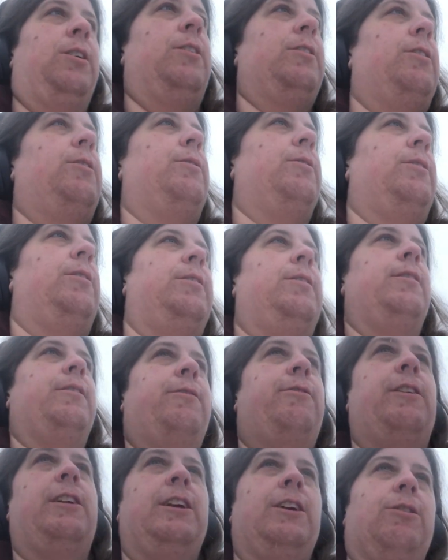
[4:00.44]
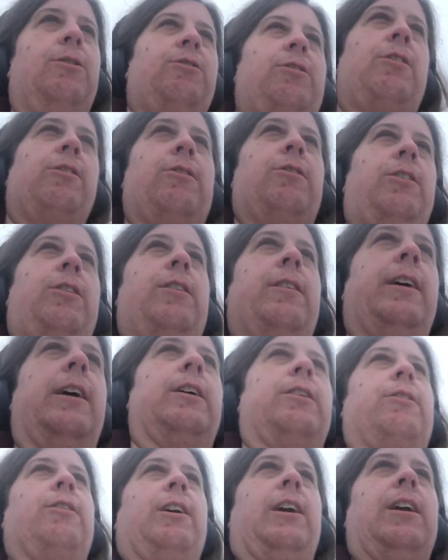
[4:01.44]
although the videos aren't all
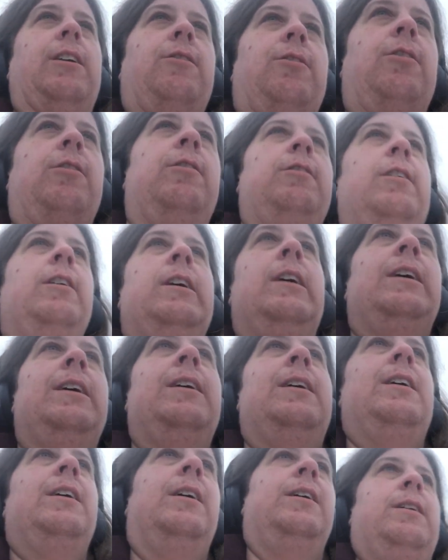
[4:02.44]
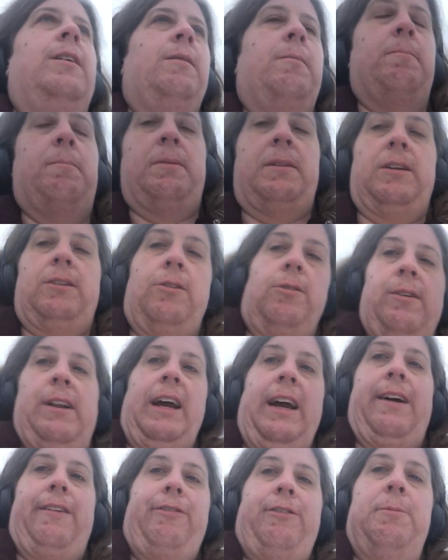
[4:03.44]
that great but they don't
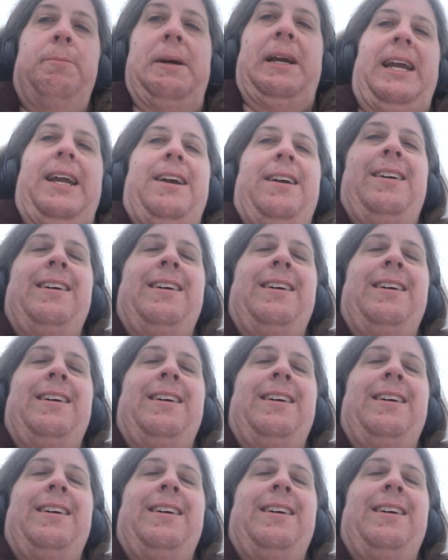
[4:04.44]
have to be,